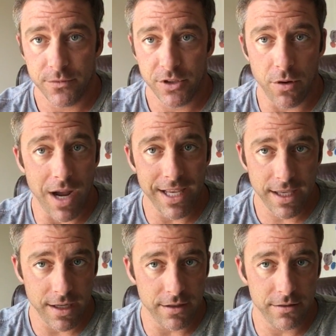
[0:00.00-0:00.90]
So I
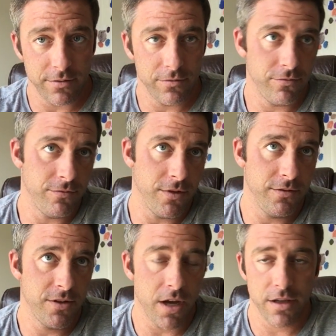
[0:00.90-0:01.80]
get
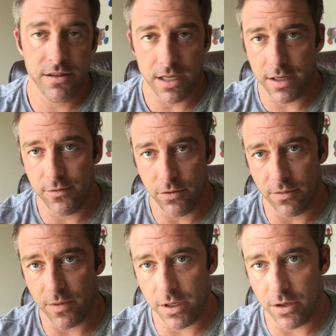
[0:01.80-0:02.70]
tons out of
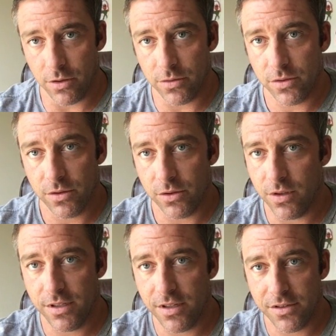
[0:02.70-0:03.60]
doing videos. So
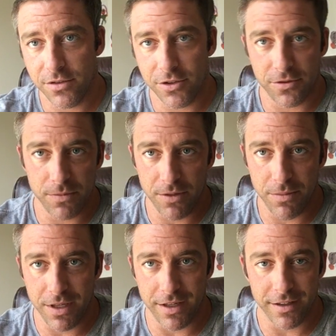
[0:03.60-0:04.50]
this isn't just me
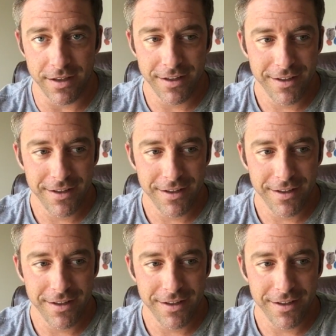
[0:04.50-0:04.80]
being